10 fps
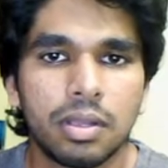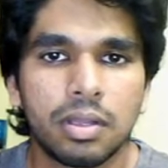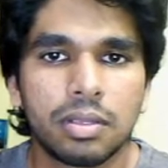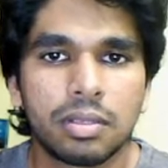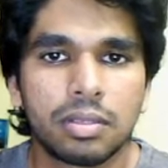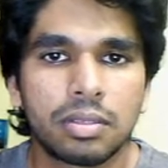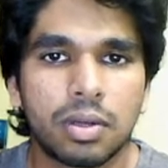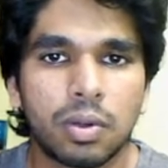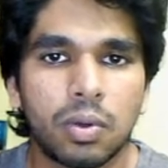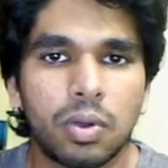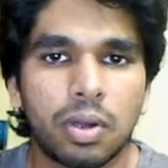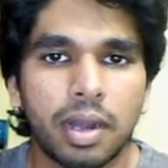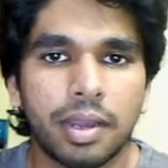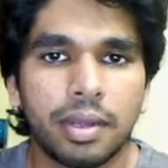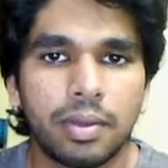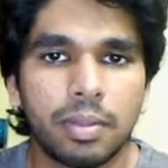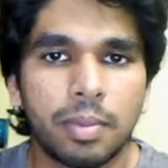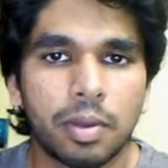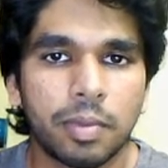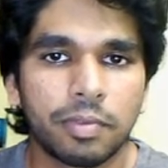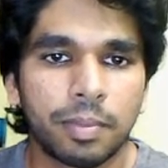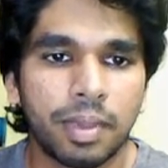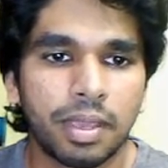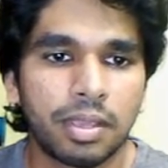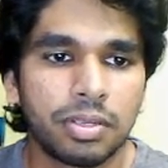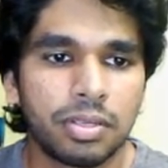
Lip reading: Scroll right to the bottom of the page